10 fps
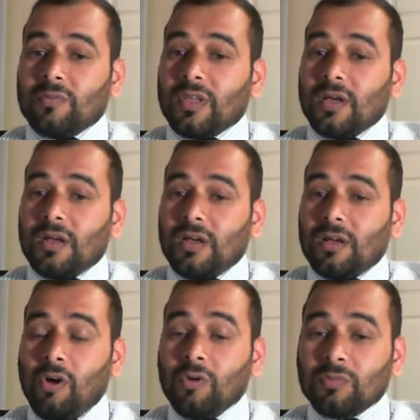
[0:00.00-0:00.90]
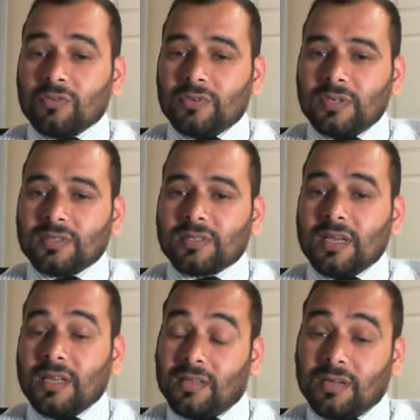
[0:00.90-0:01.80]
the Home Office
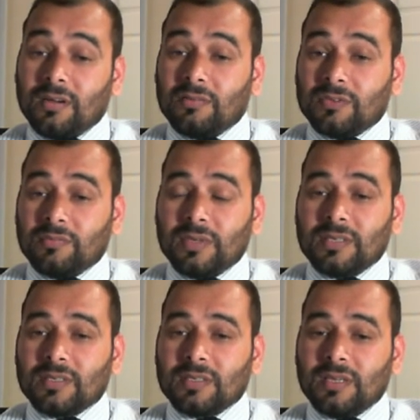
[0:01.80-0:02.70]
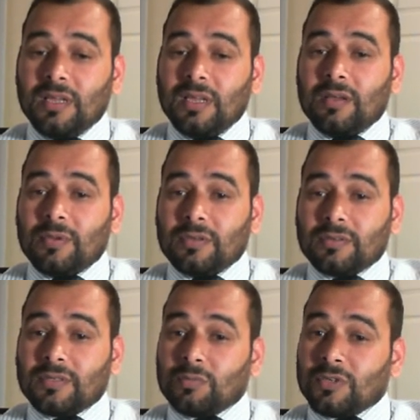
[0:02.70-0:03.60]
and the government, because
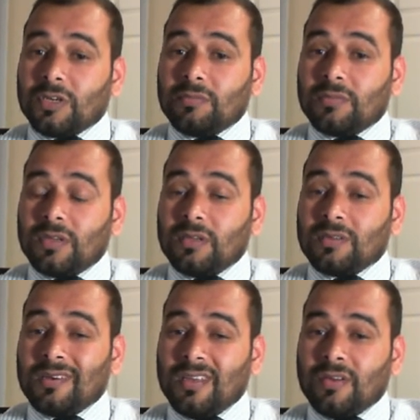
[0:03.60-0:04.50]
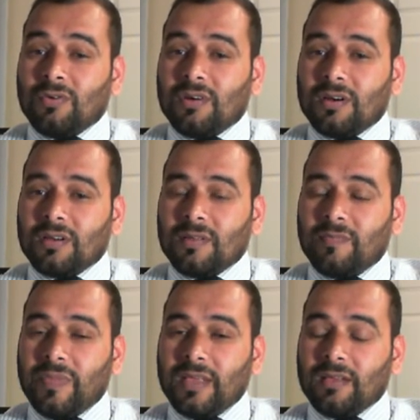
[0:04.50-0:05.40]
sometimes it requires
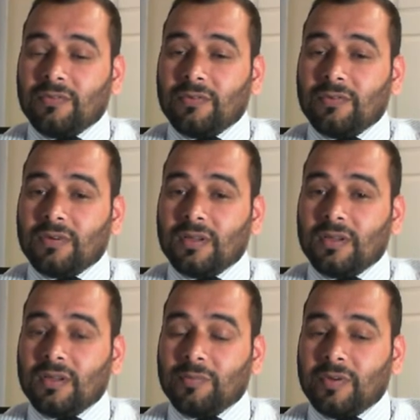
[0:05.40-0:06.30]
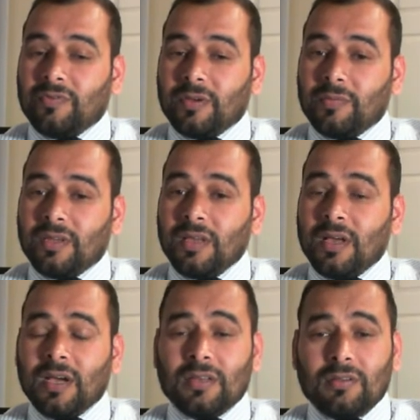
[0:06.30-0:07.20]
for every family.
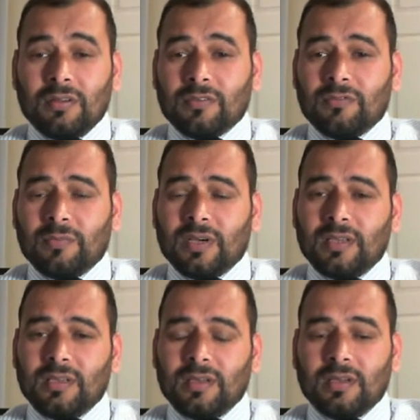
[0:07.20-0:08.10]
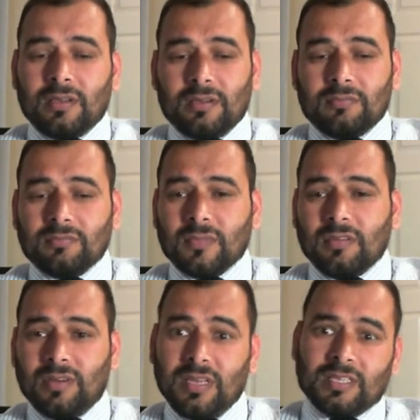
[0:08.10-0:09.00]
I know a lot of my
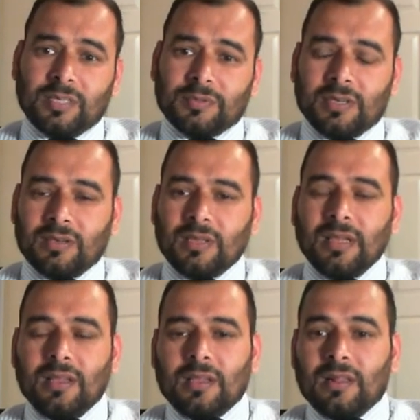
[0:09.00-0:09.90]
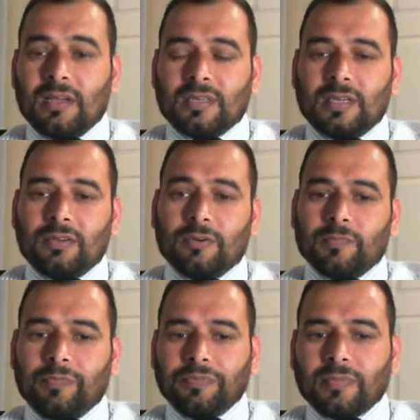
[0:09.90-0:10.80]
relatives and client, I know
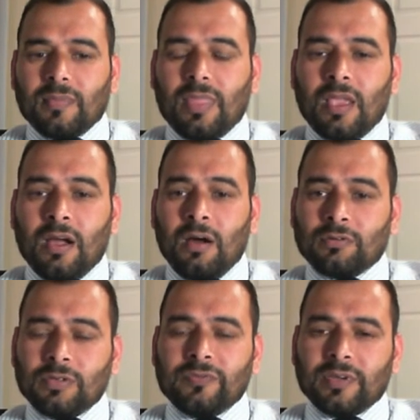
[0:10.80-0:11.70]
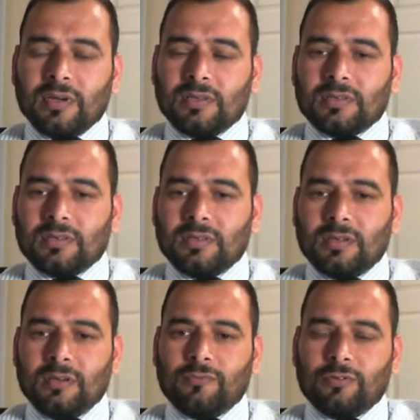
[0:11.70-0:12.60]
how difficult
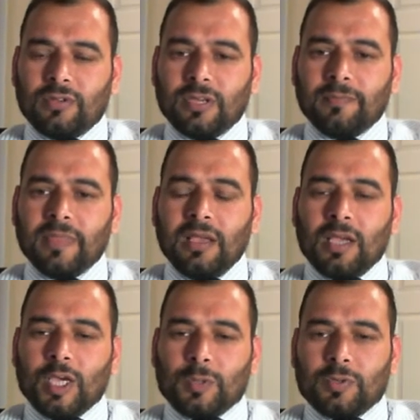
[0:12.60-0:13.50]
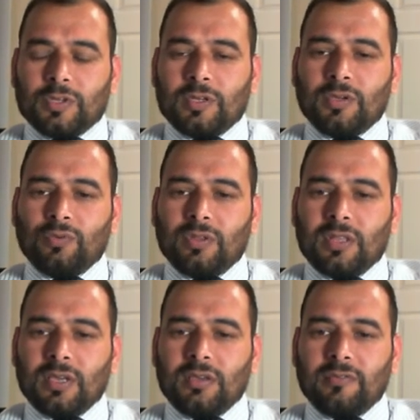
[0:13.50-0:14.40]
for them, especially with
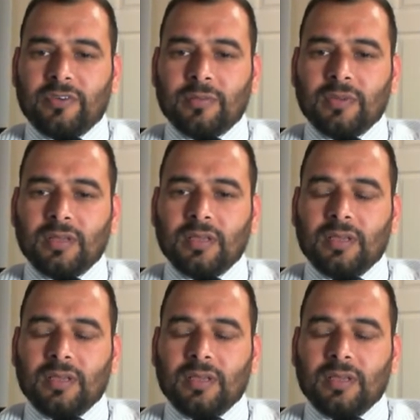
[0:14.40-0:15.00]
a family